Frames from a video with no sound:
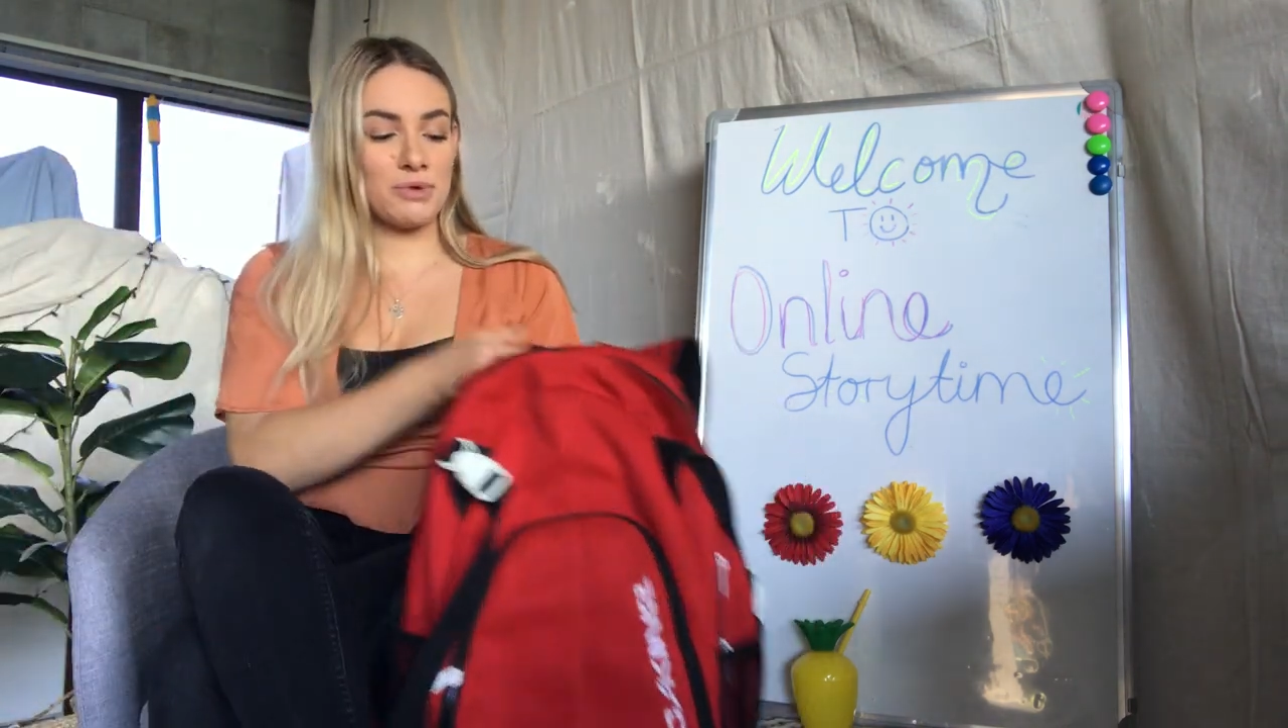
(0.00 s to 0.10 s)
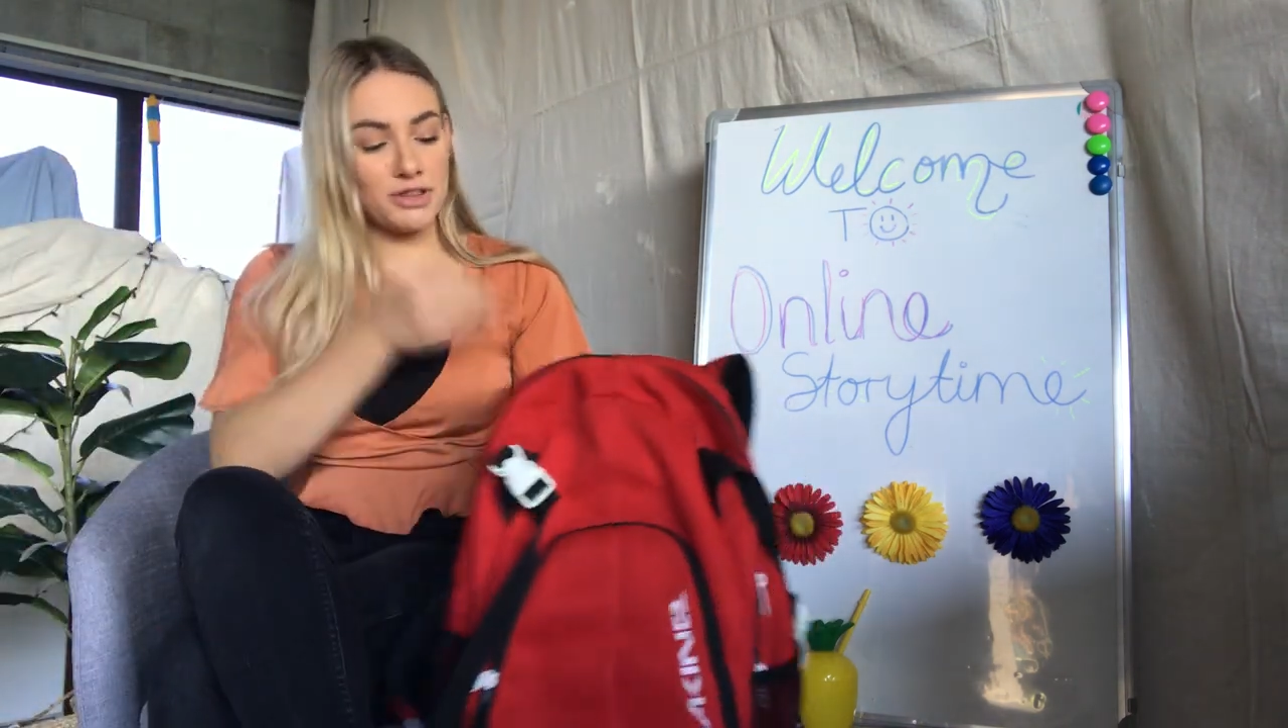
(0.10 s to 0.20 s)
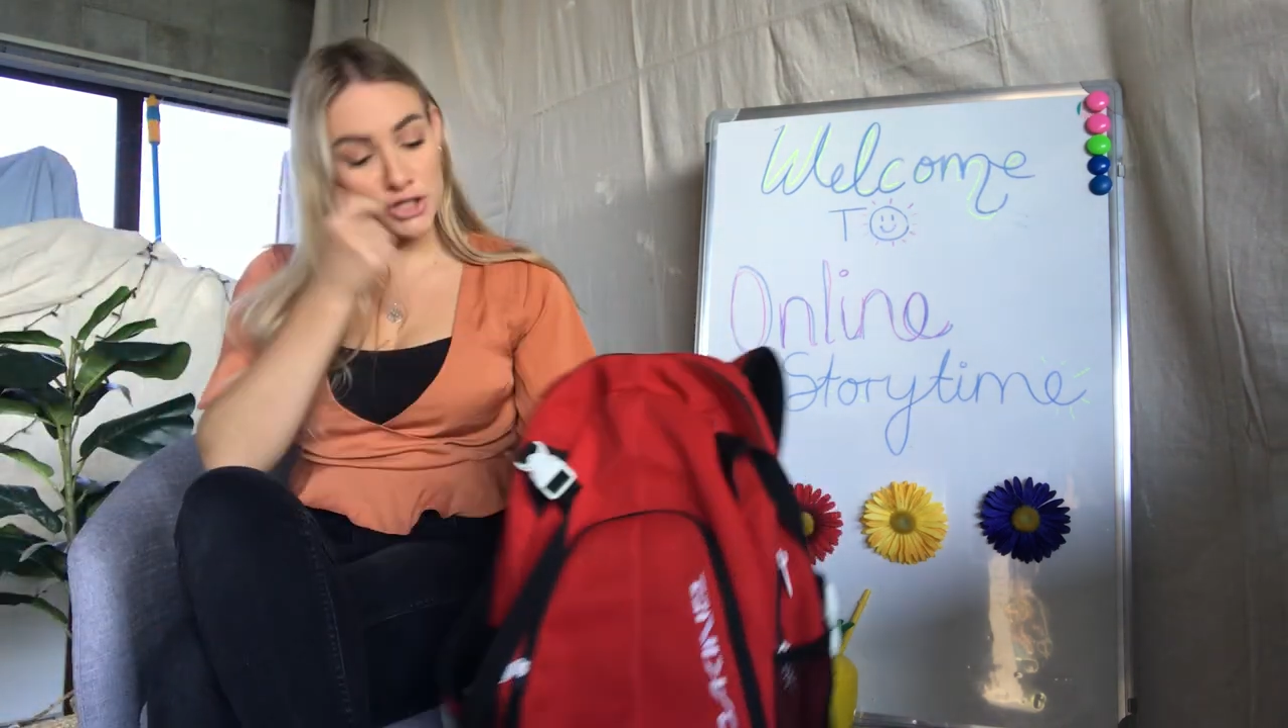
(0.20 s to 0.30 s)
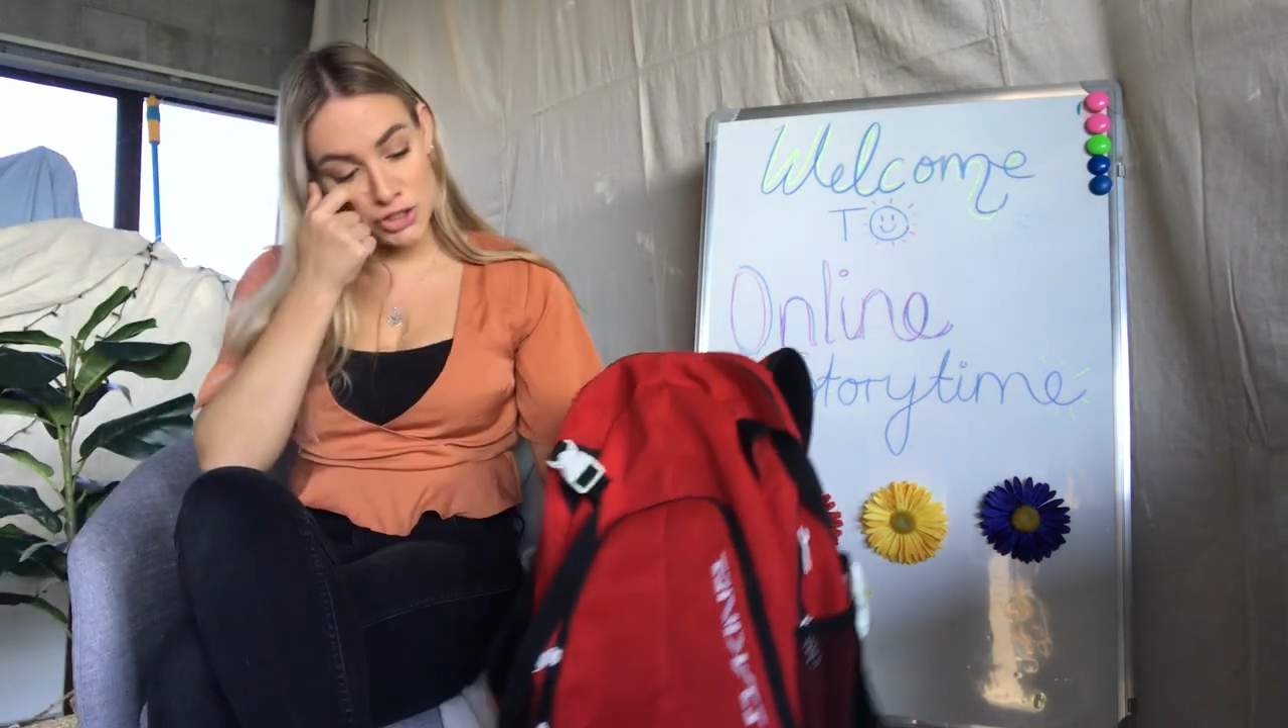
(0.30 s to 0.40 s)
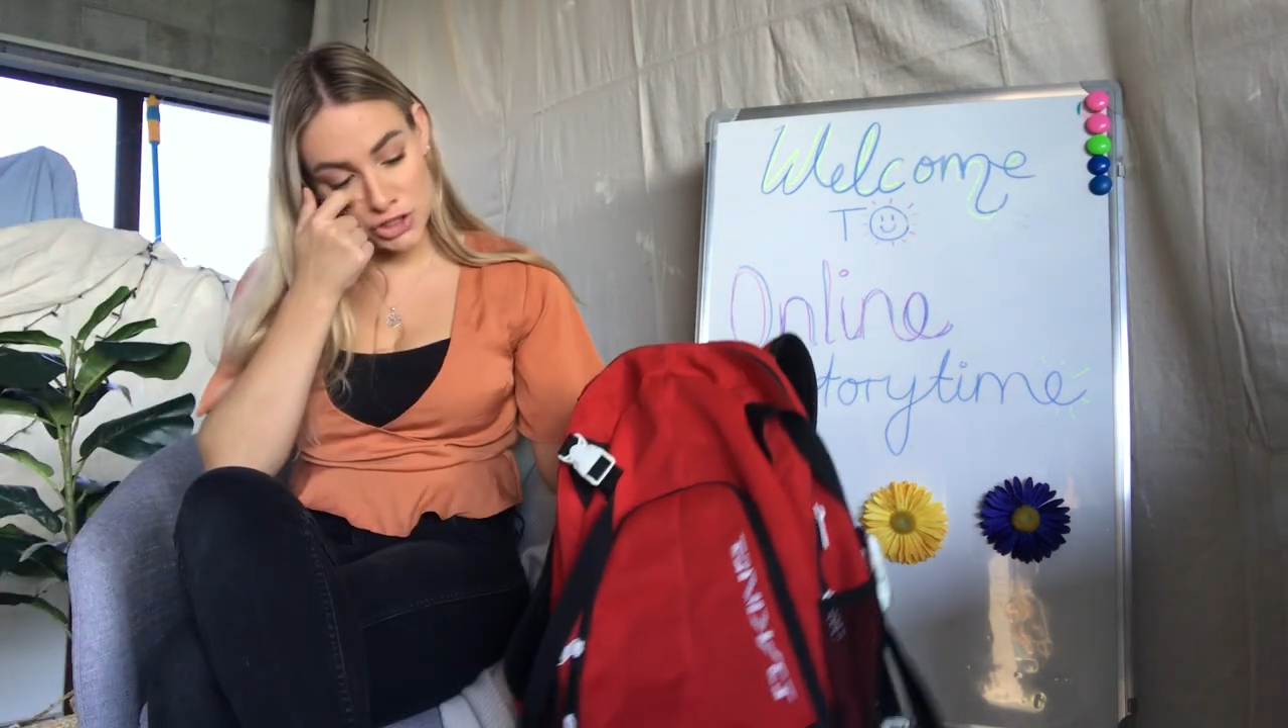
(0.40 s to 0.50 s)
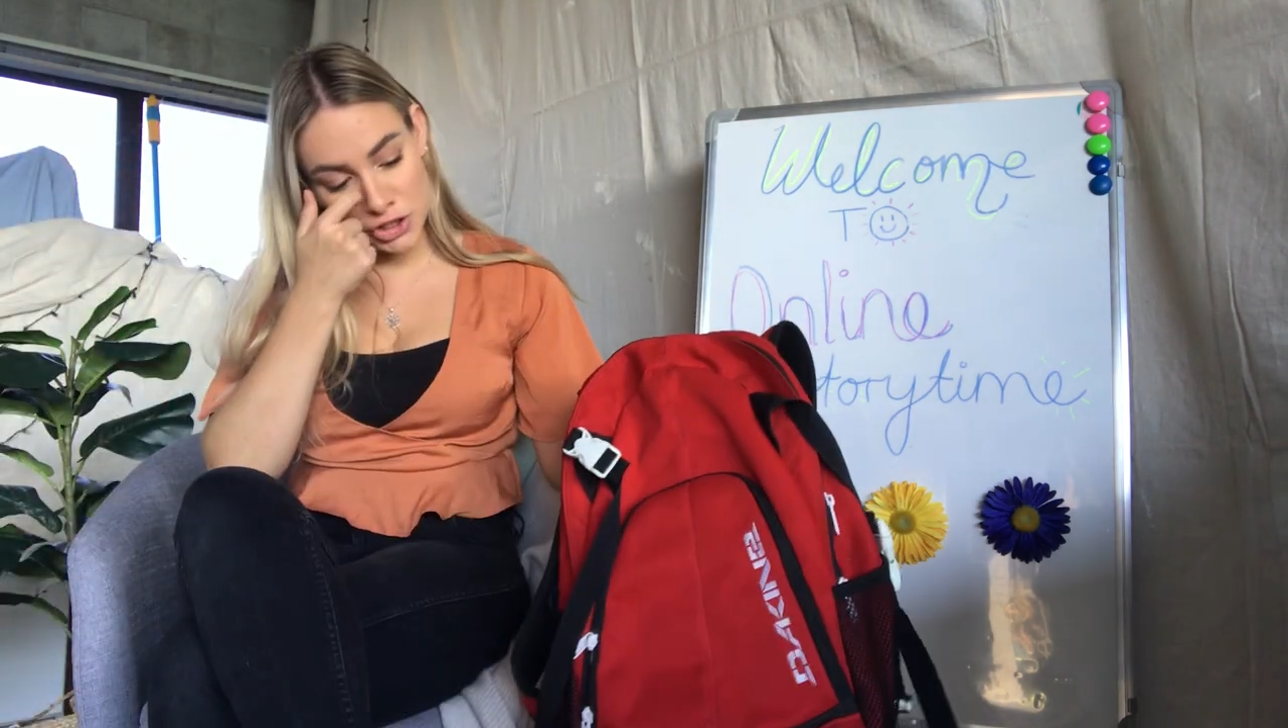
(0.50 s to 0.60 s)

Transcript: brother used